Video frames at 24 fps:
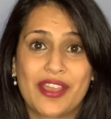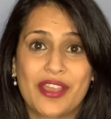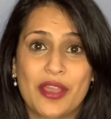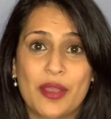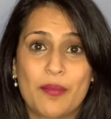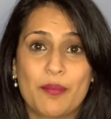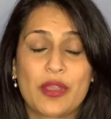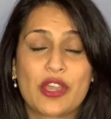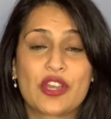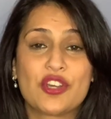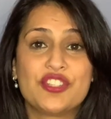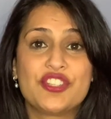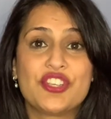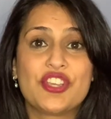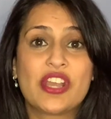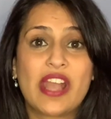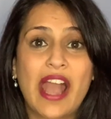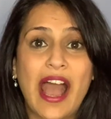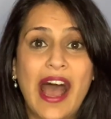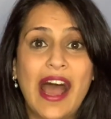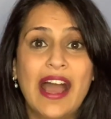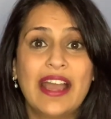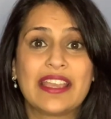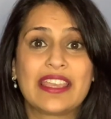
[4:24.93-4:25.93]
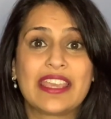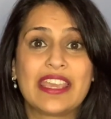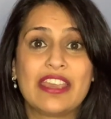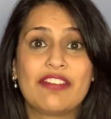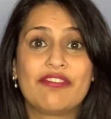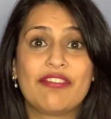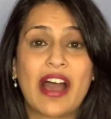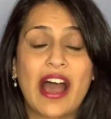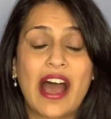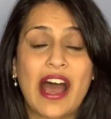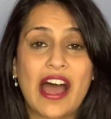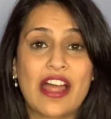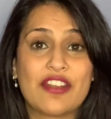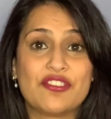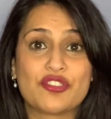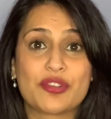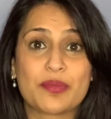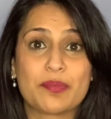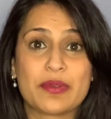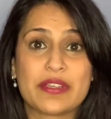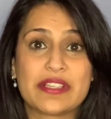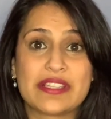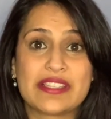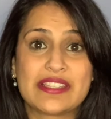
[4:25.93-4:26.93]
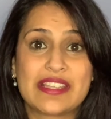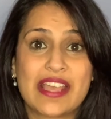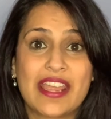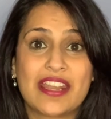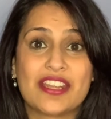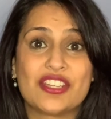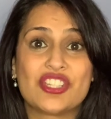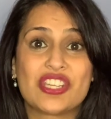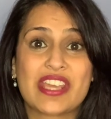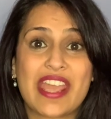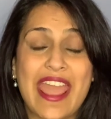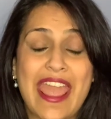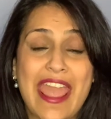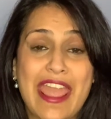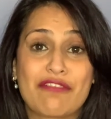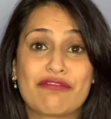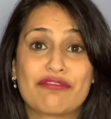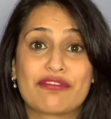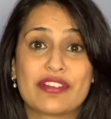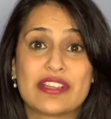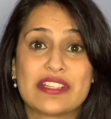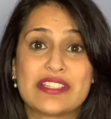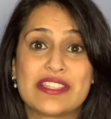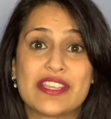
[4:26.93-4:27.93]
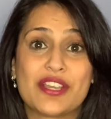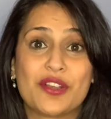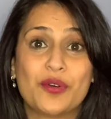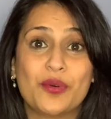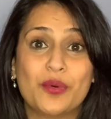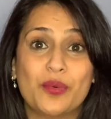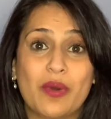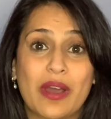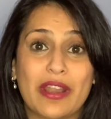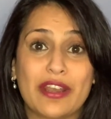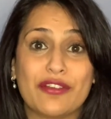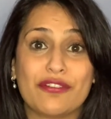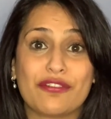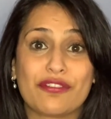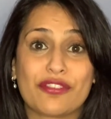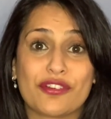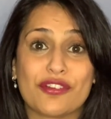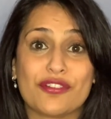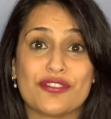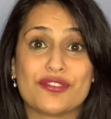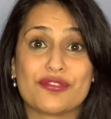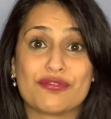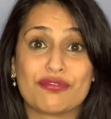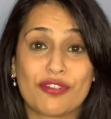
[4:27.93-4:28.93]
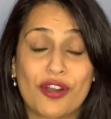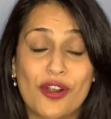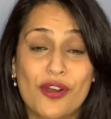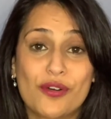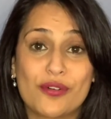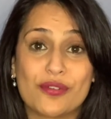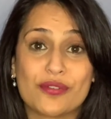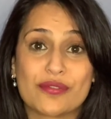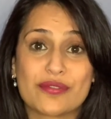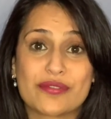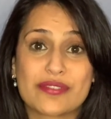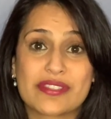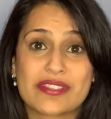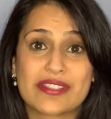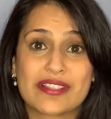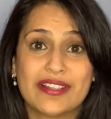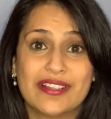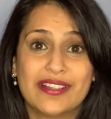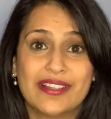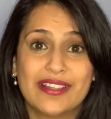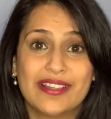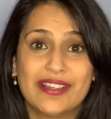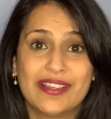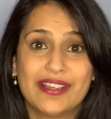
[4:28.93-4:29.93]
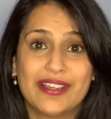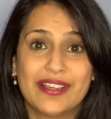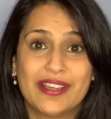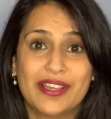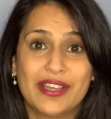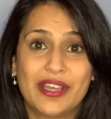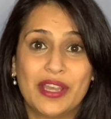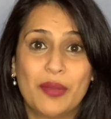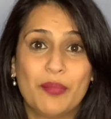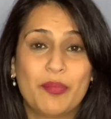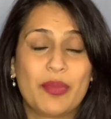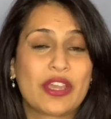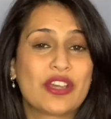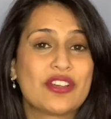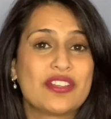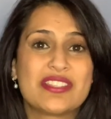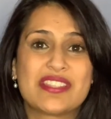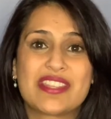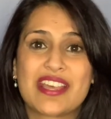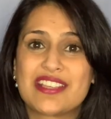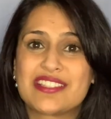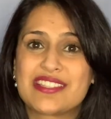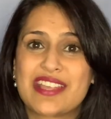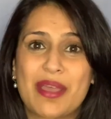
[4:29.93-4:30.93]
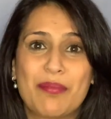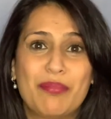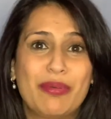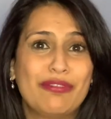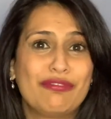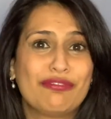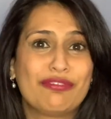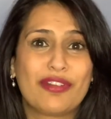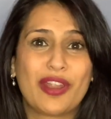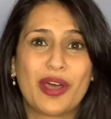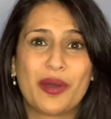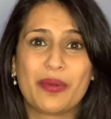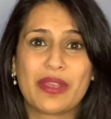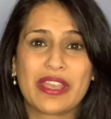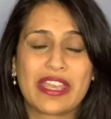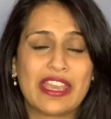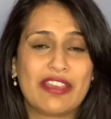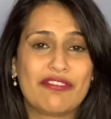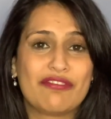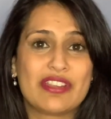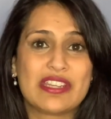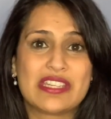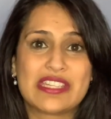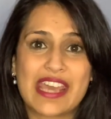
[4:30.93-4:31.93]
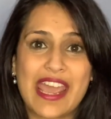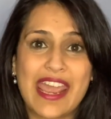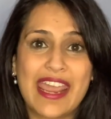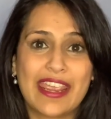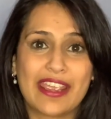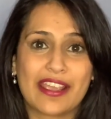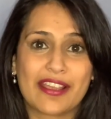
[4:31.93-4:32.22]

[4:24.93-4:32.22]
Because you can't give 100% to every single one of those roles because there's ebb and flow and give and take.